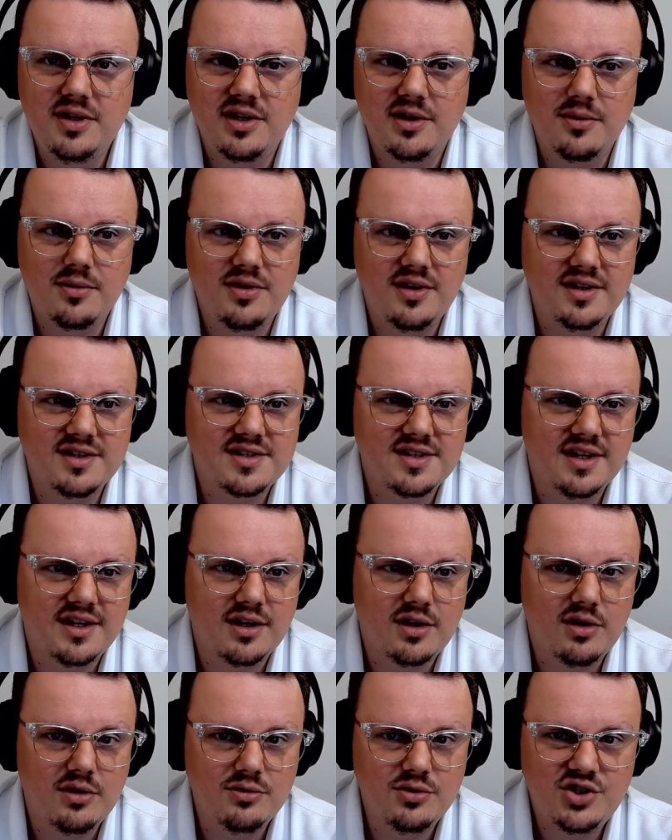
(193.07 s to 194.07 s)
things
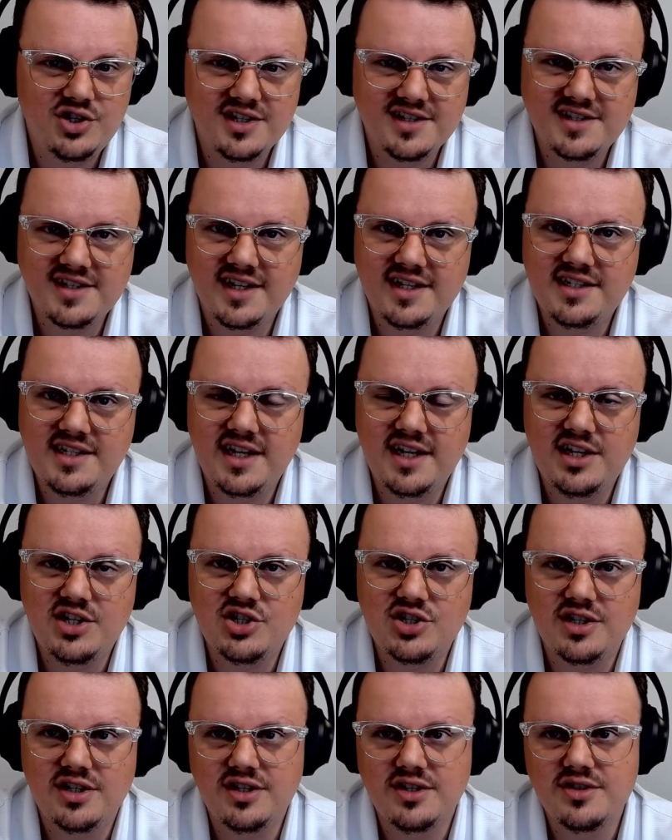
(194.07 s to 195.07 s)
like OSHA
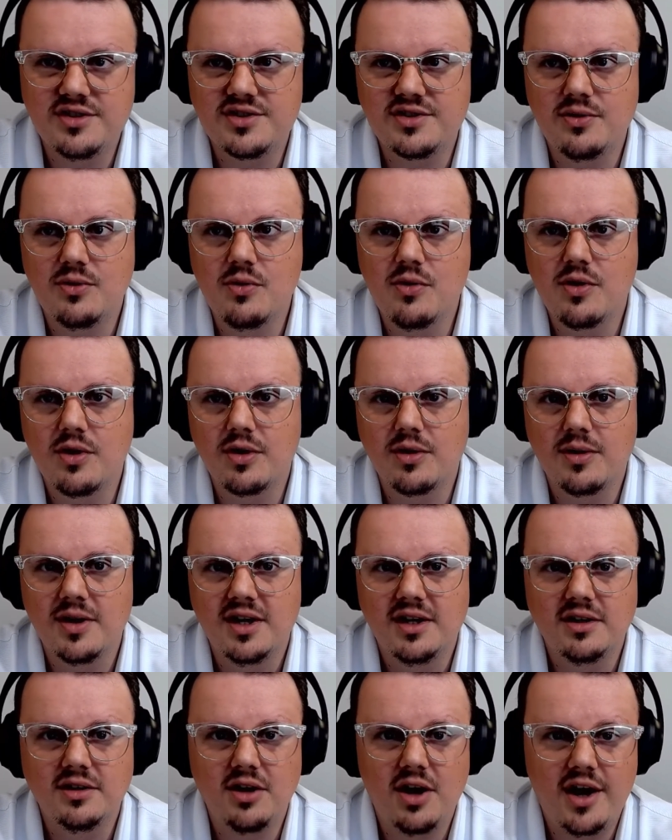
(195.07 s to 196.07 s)
citations or
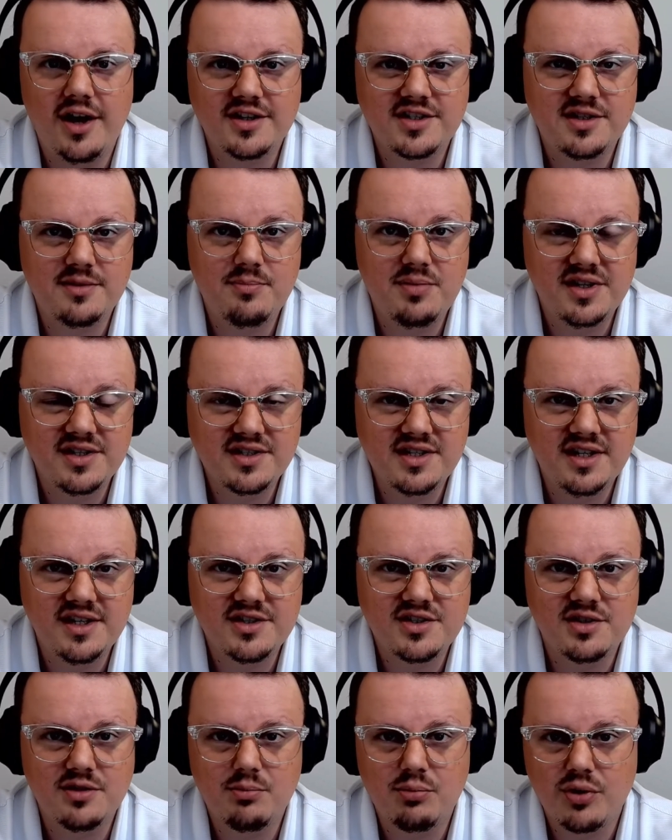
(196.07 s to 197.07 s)
lost
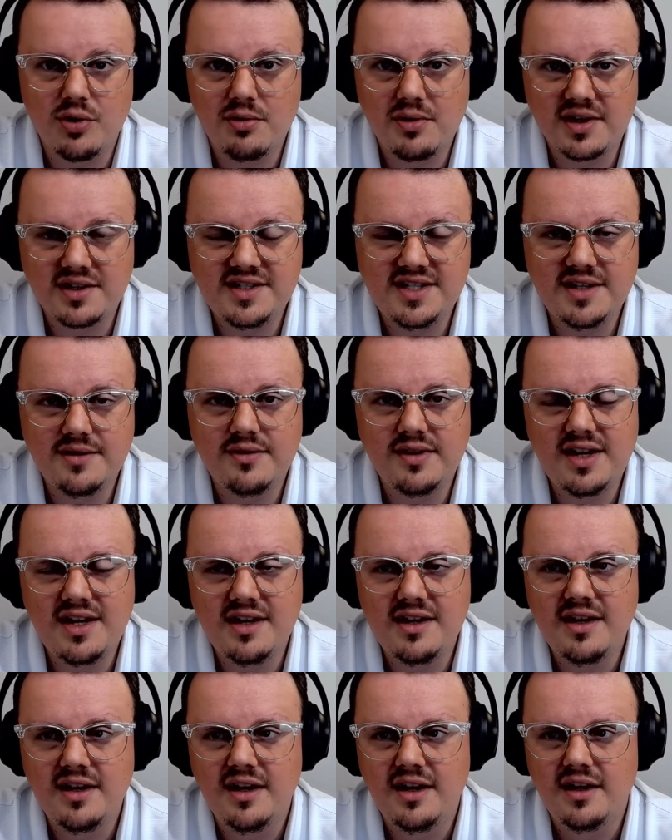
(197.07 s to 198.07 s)
business or
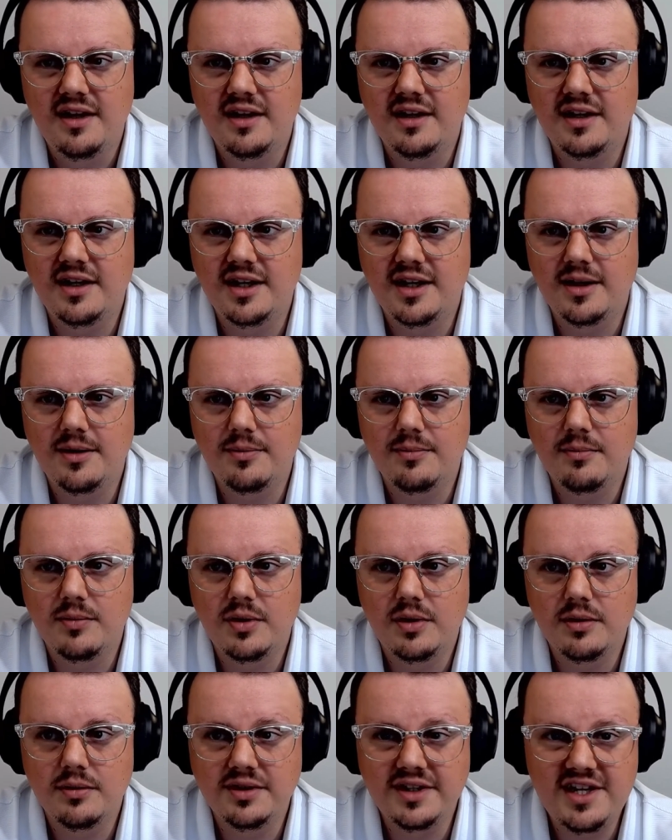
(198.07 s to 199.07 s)
productivity,
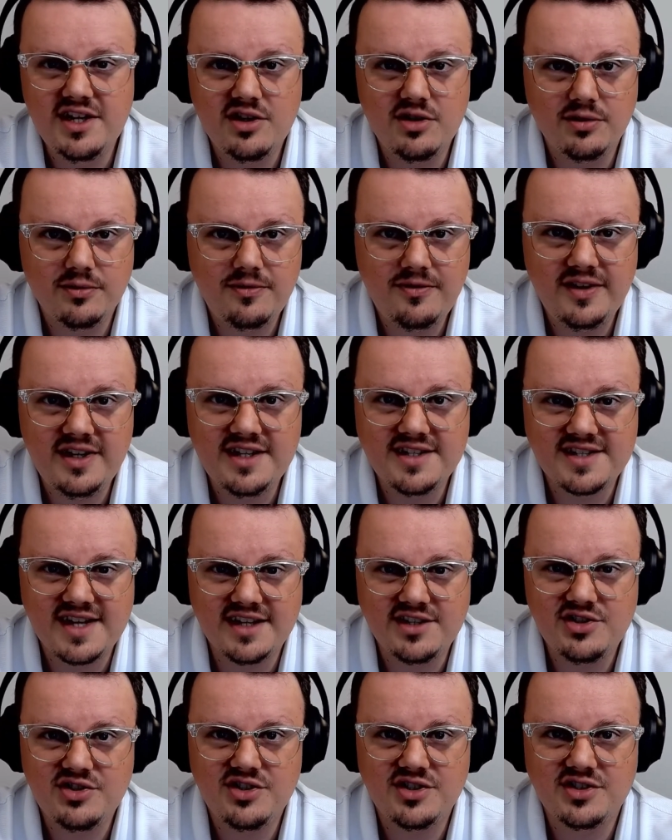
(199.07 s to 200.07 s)
legal fees.
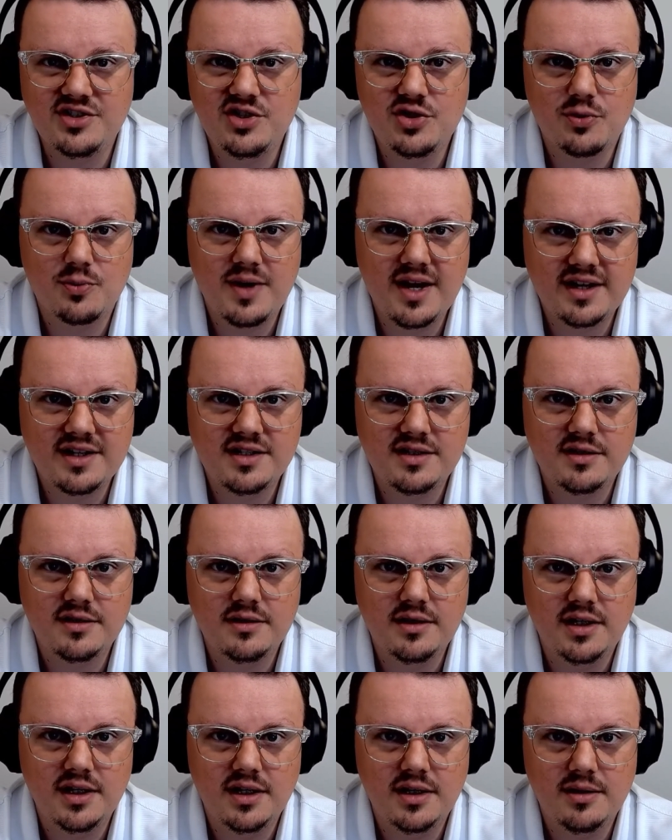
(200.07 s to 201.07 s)
That's just direct
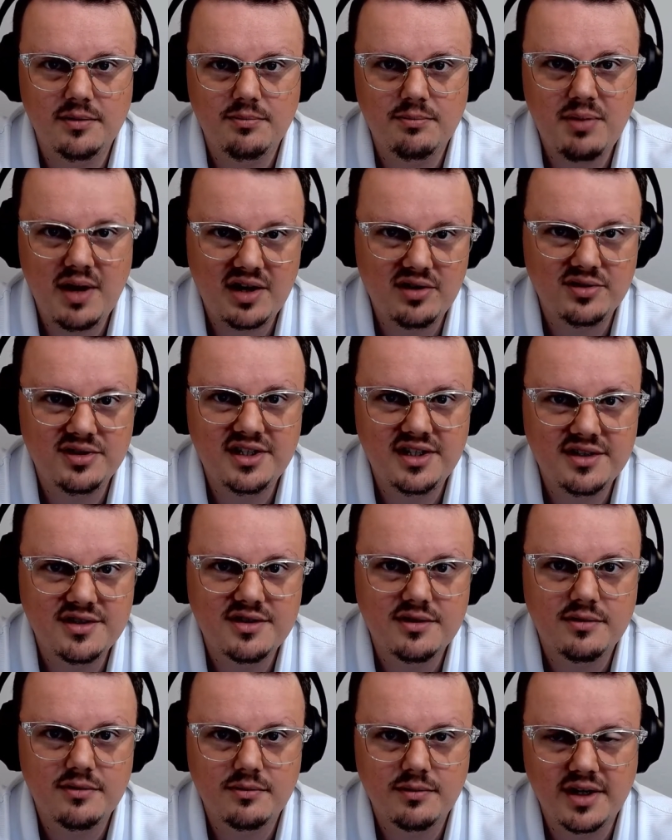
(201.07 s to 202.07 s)

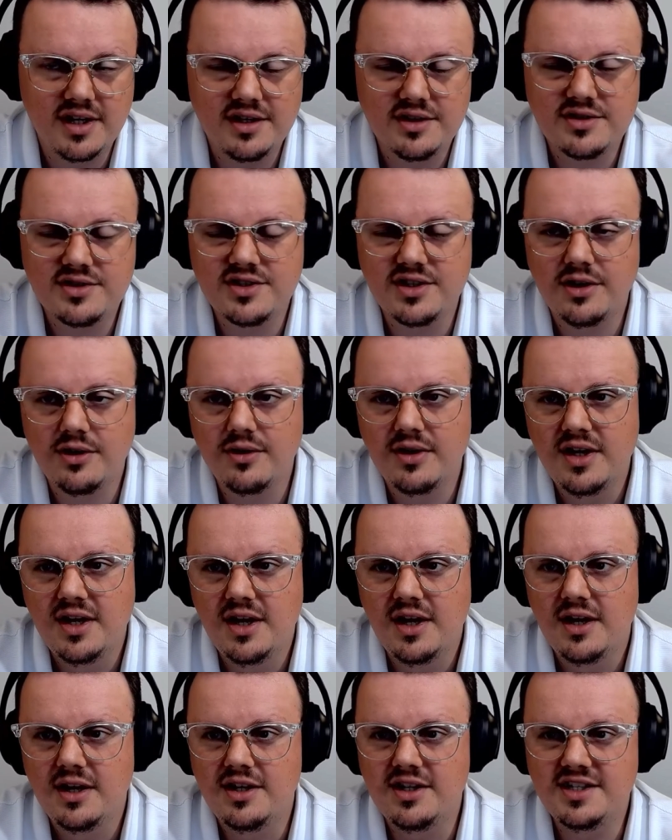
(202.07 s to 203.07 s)
penalties, right? So
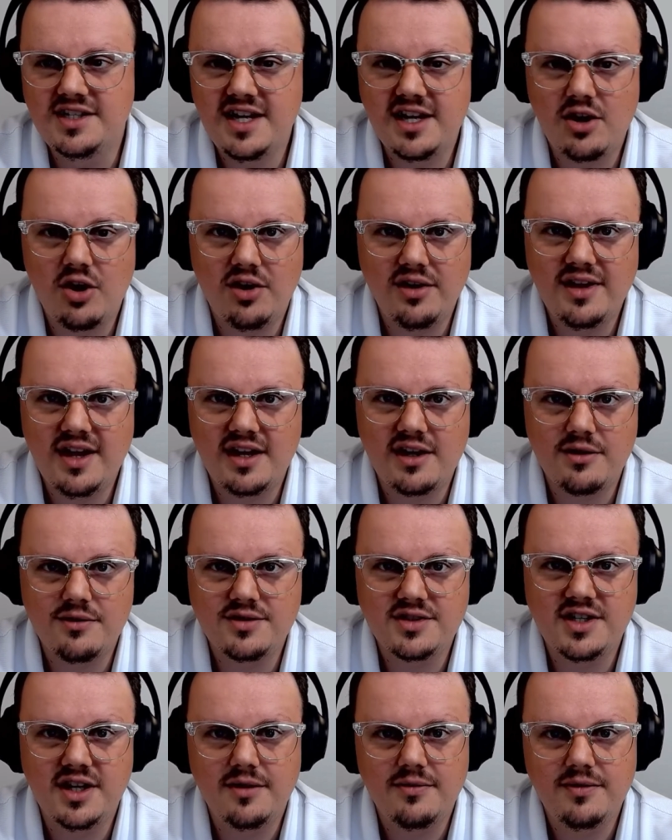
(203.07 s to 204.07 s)
you take all that other
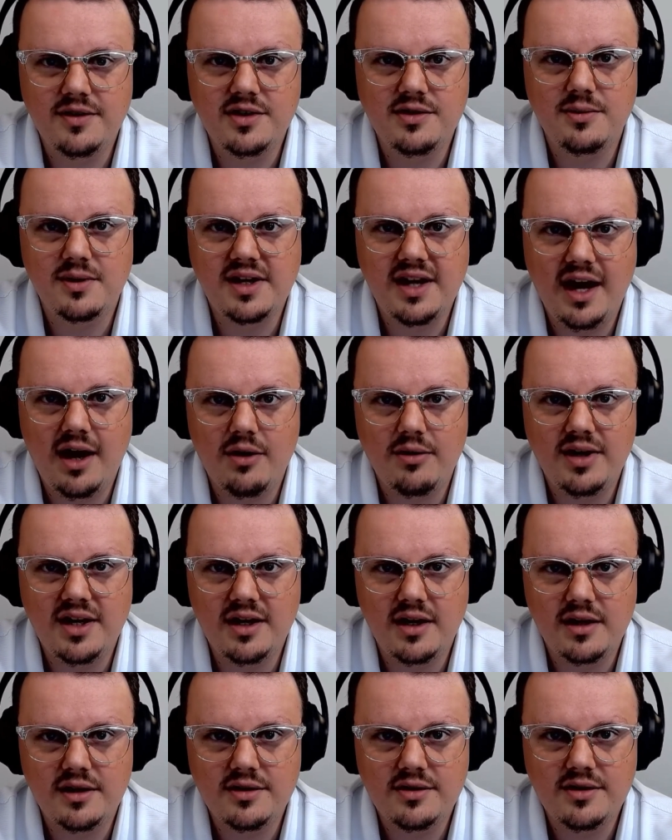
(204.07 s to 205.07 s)
stuff into account,
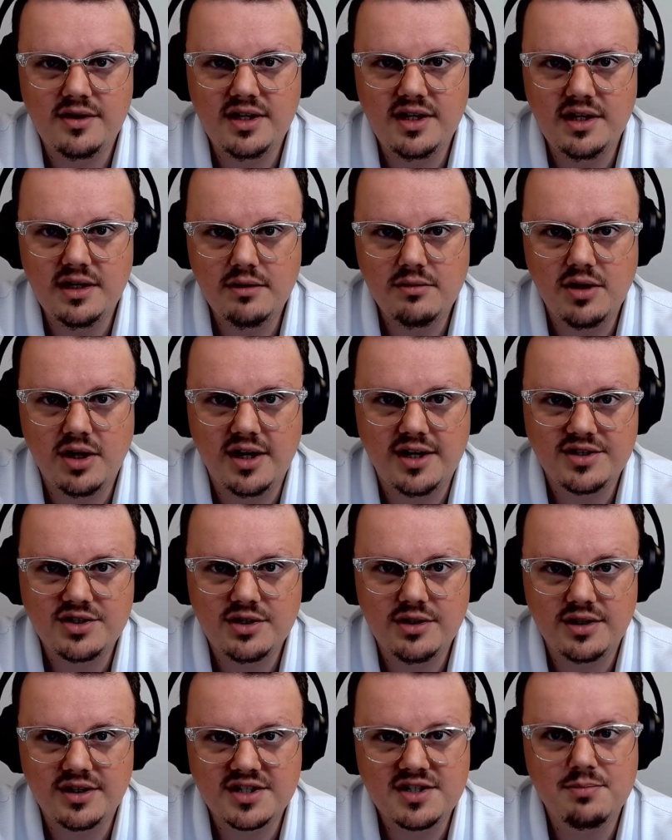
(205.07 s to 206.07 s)
and the cost
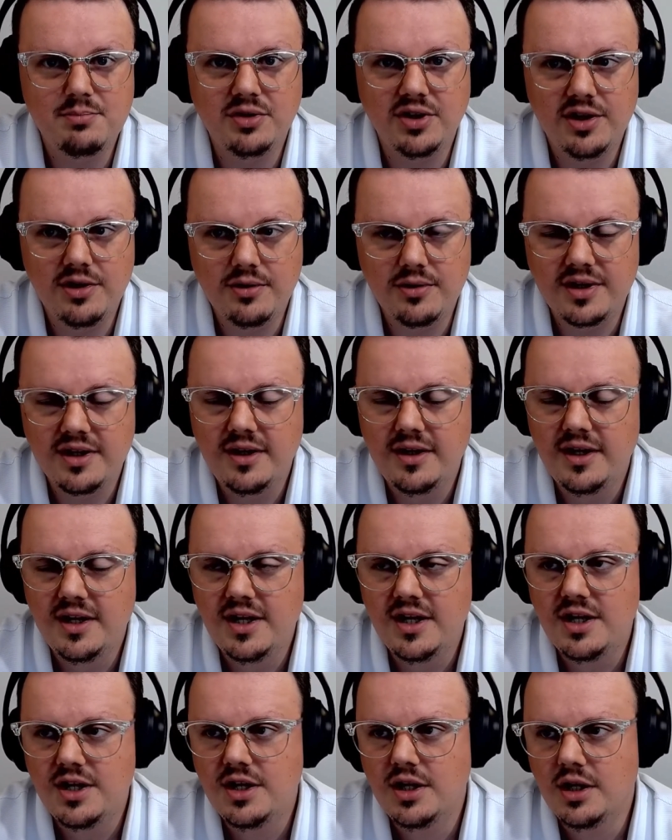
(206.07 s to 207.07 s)
could explode.
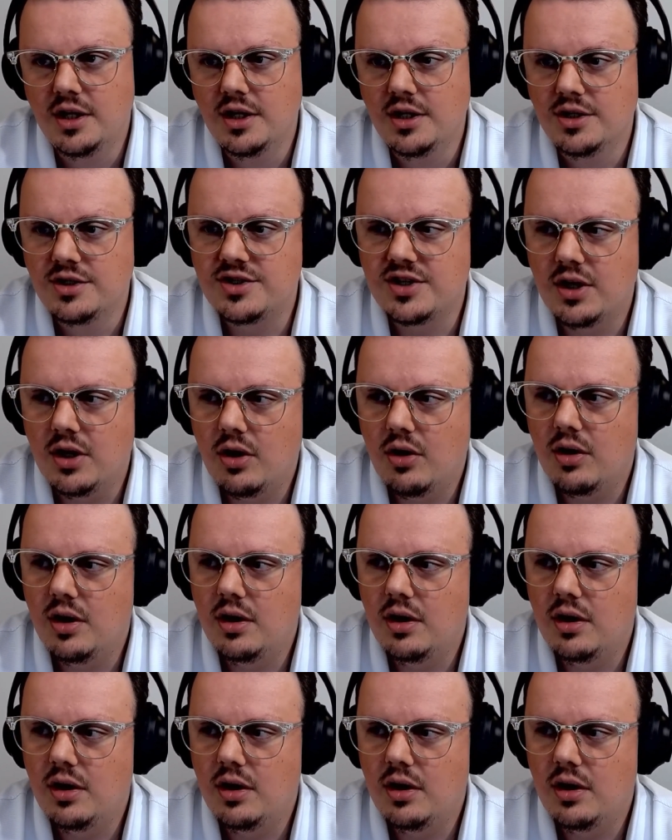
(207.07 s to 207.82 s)
So